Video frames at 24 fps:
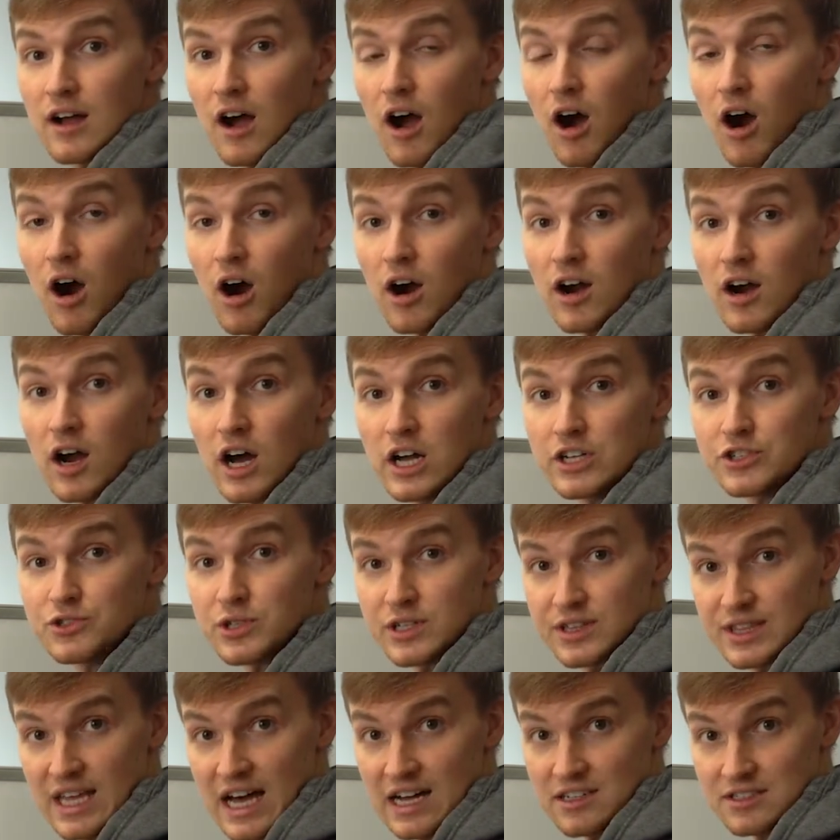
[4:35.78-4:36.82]
our
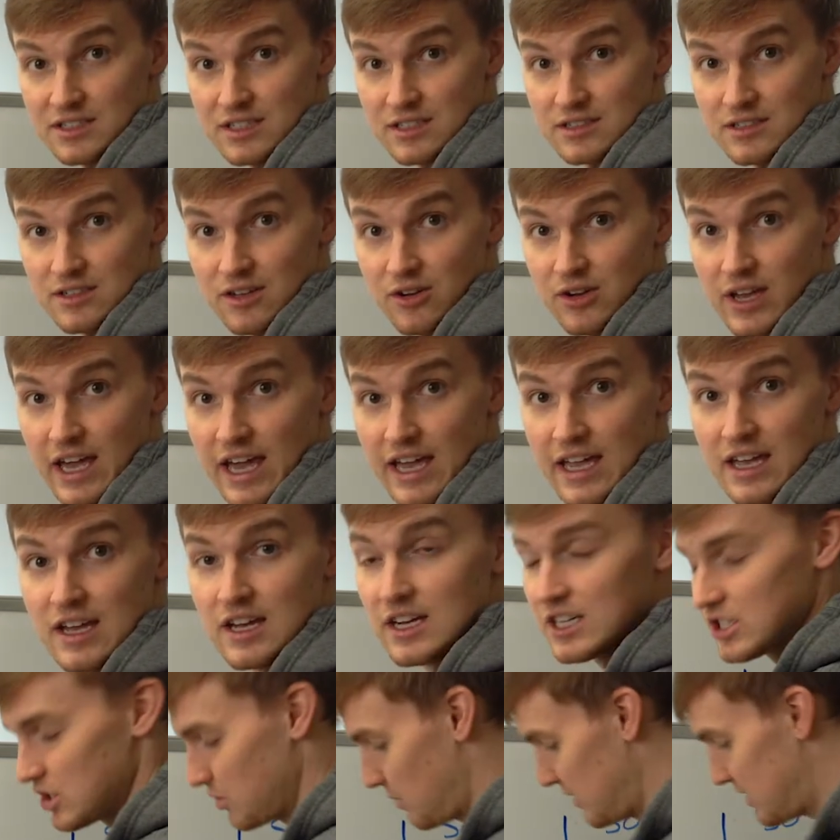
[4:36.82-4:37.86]
$100,000, okay?
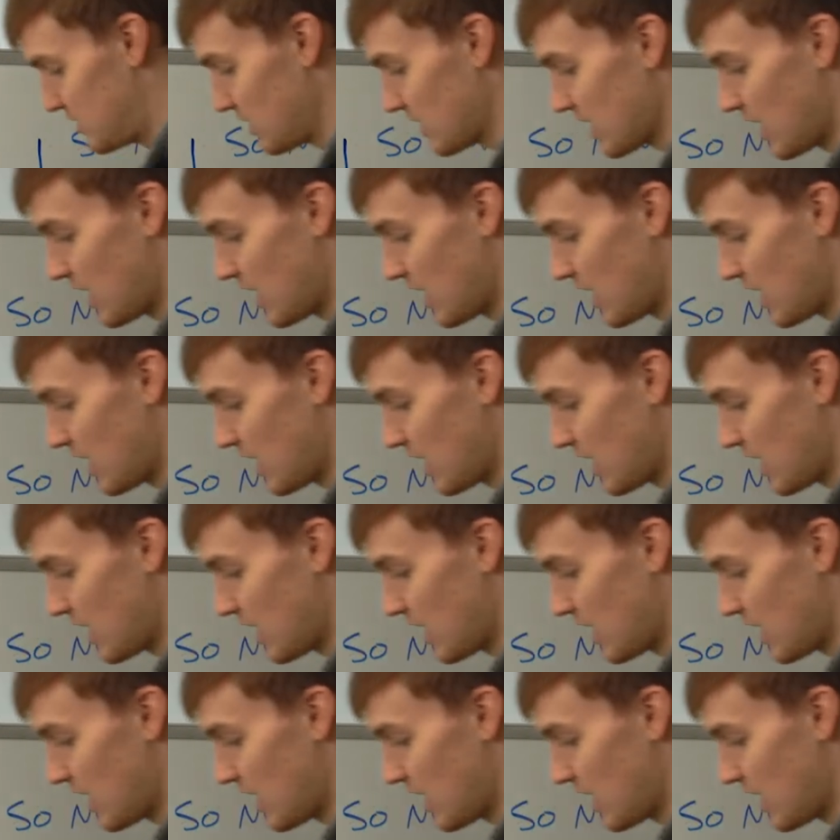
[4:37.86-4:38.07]
So we took